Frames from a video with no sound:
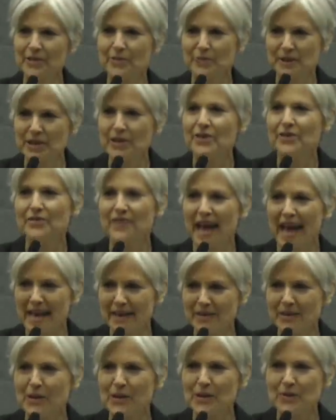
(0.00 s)
The real
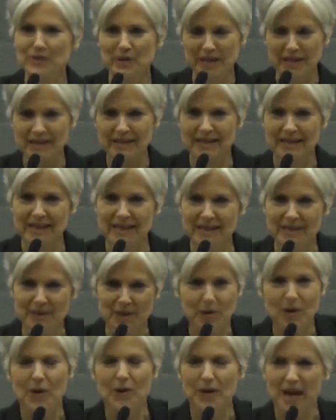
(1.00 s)
vandal is the
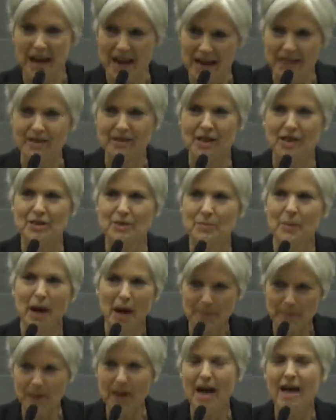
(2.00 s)
Dakota Access
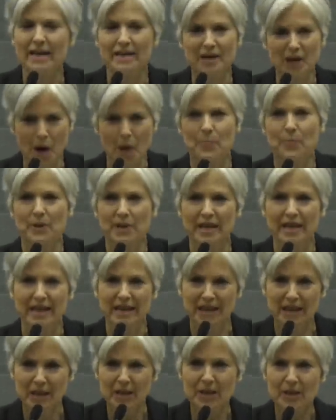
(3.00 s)
Pipeline
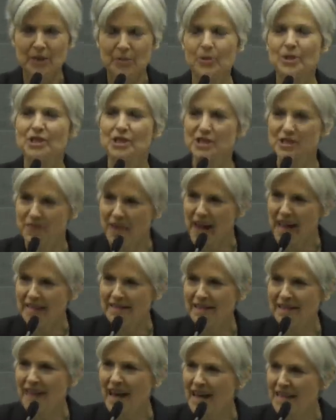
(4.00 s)
Company, which is
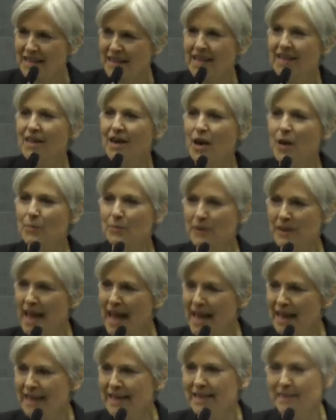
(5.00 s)
vandalizing our
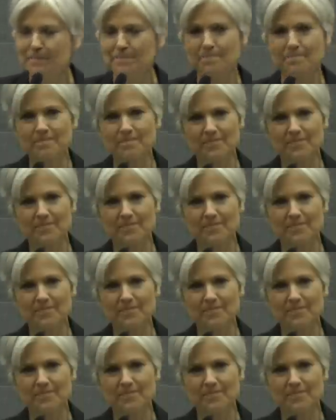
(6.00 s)
planet.